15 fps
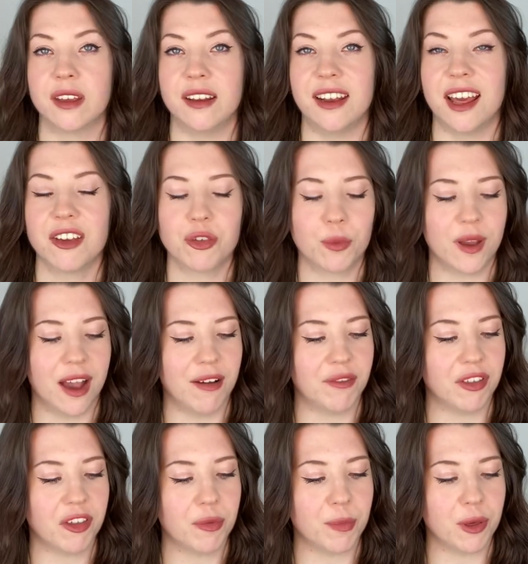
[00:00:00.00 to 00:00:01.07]
Next we have
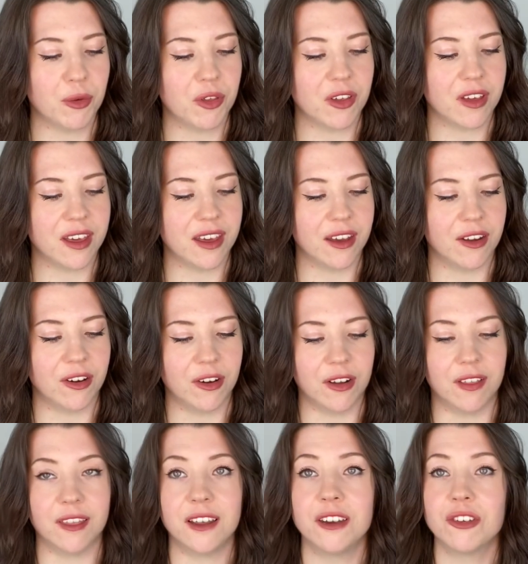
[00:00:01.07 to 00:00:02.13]
this beauty here,
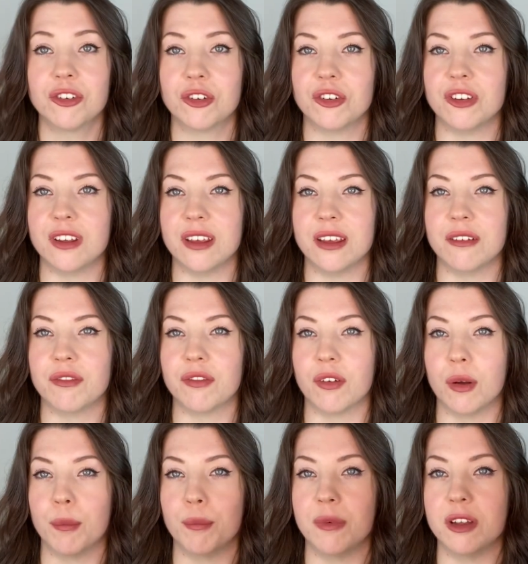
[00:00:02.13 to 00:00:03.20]
L'Interdit
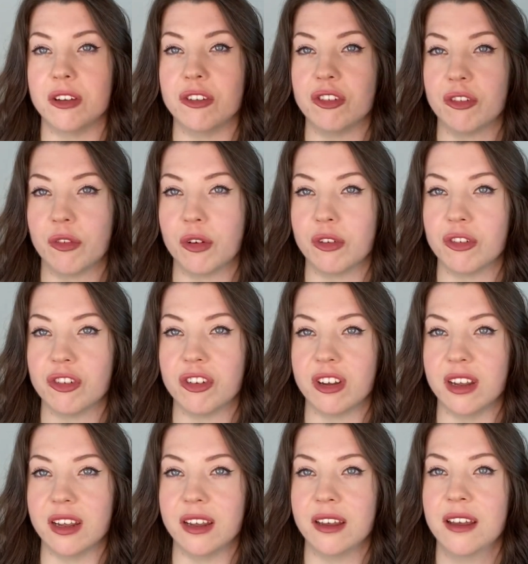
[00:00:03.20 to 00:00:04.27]
from
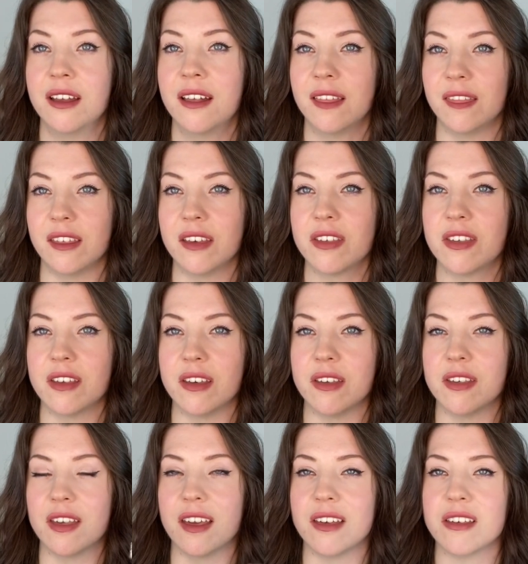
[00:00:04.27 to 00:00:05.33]
Givenchy. This
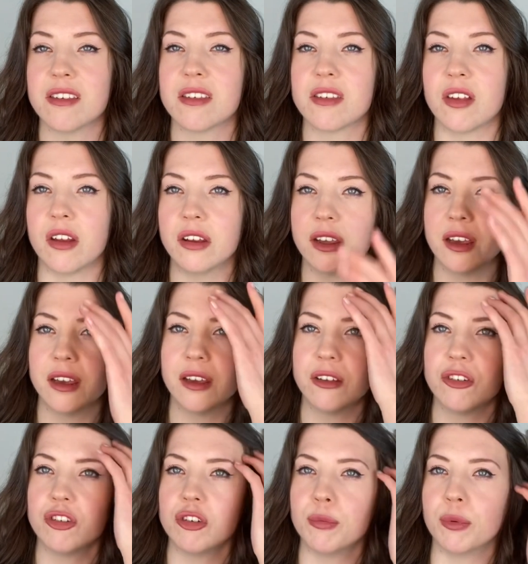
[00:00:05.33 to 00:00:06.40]
is a stunning
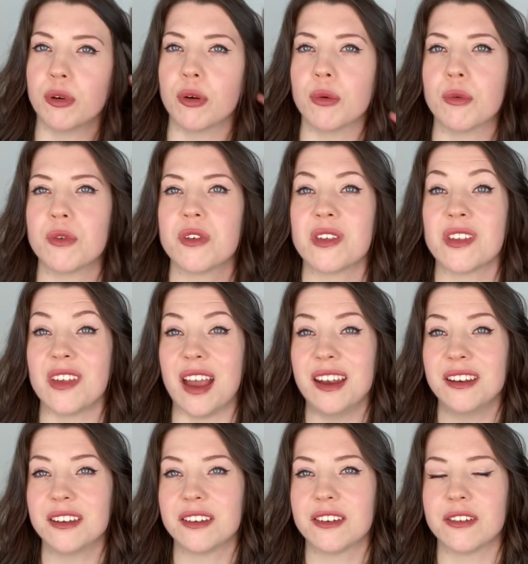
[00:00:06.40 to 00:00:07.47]
tuberose
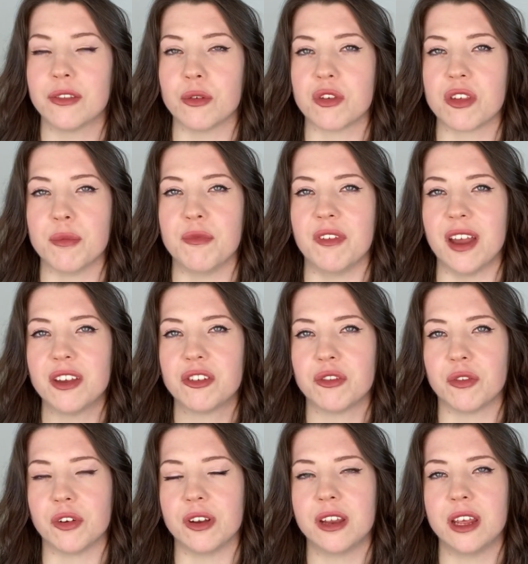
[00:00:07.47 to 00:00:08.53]
scent. There's some
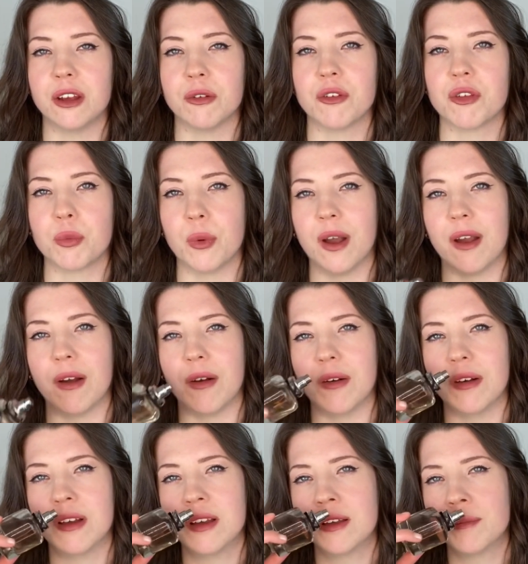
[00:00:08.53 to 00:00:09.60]
vetiver in here as well.